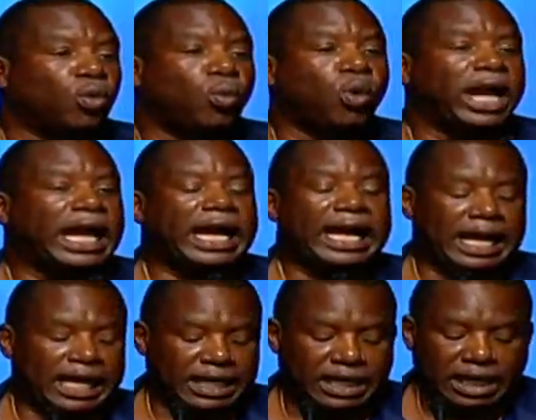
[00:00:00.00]

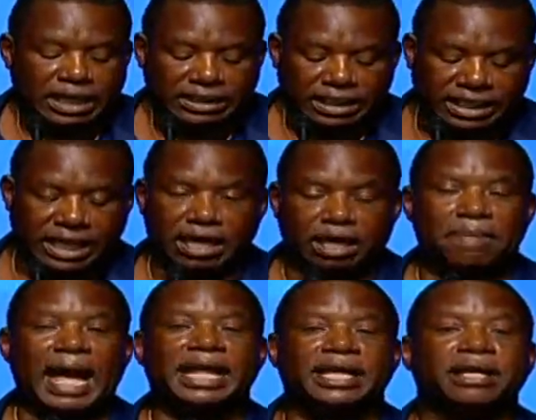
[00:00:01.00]
when to get up
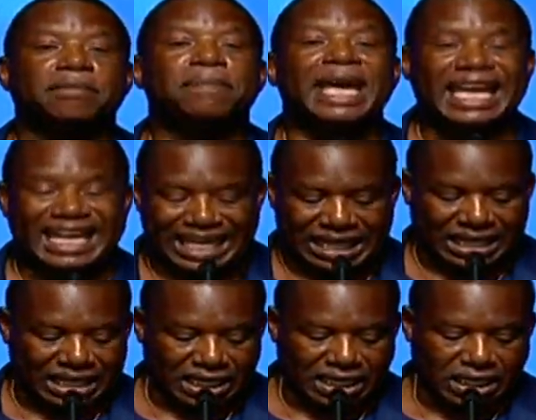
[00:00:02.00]
out of the bed.
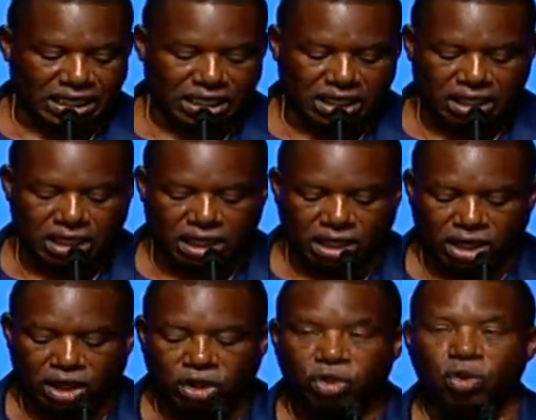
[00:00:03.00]

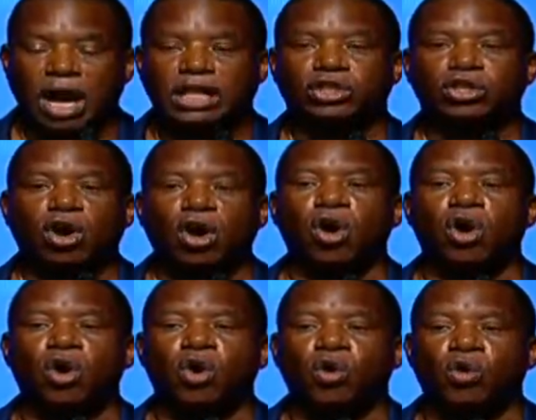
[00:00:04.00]
You are
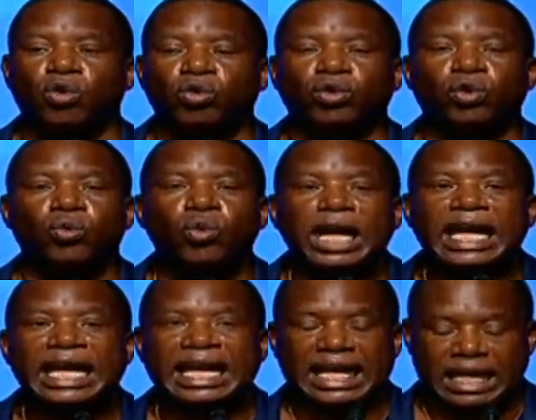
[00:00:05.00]
told
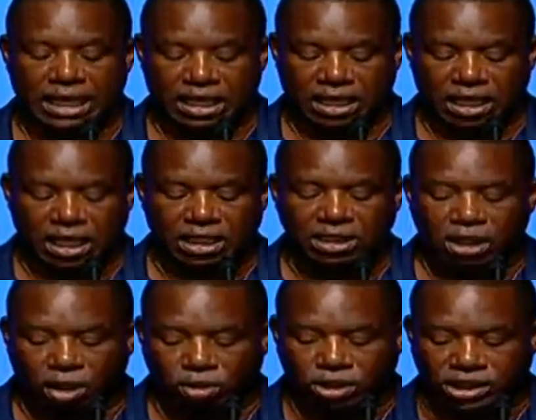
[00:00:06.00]
when to
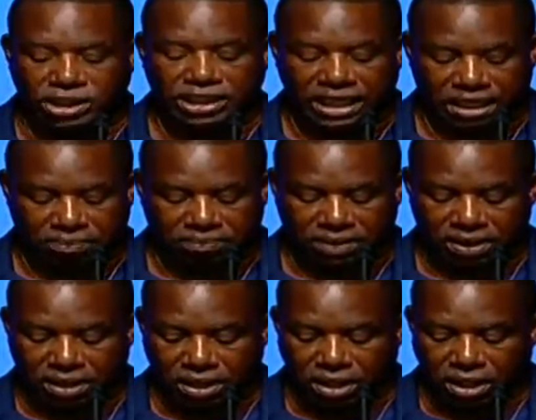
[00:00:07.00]
go to sleep.
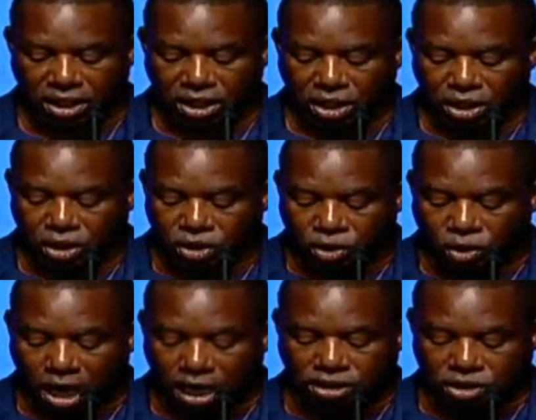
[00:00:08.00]

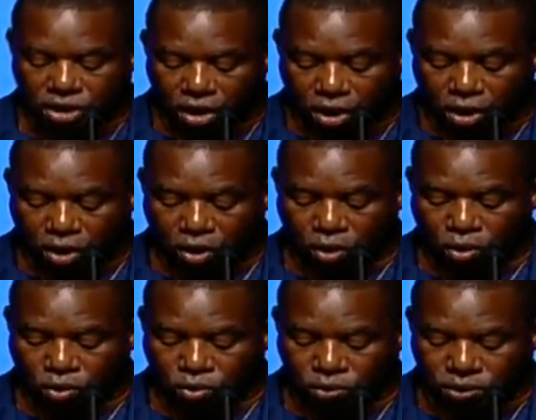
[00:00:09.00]
You are
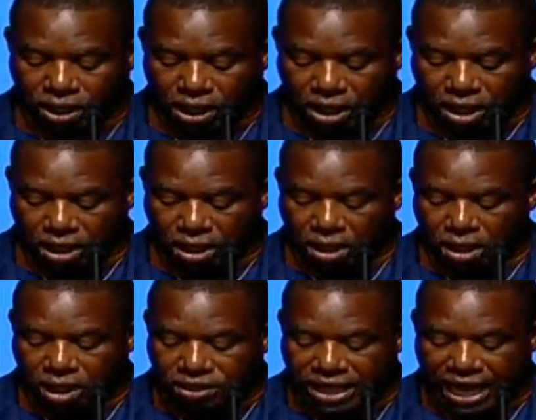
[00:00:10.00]
told
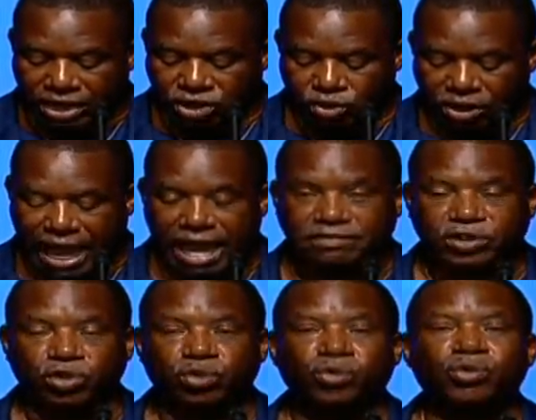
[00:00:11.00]
uh, that you have
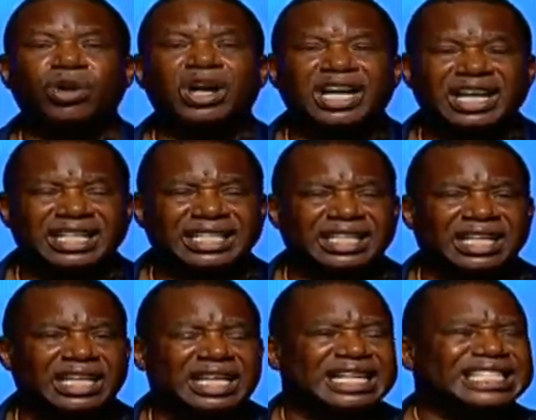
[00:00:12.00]
to
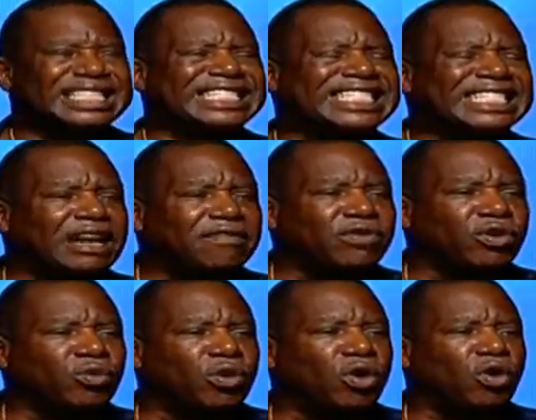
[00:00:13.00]
run
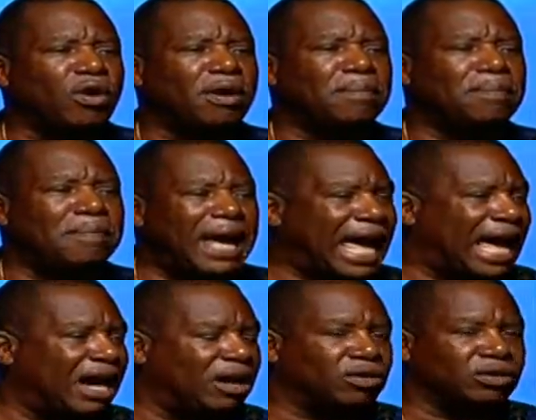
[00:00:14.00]
several
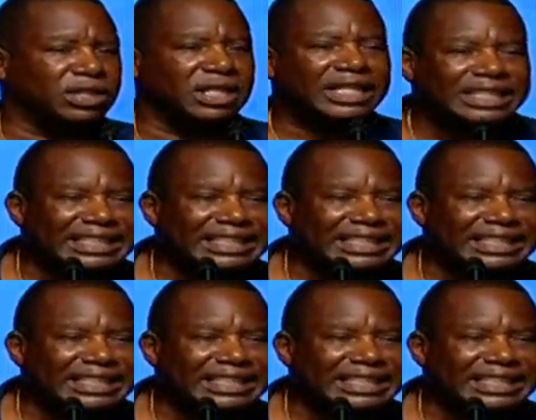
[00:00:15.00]
miles a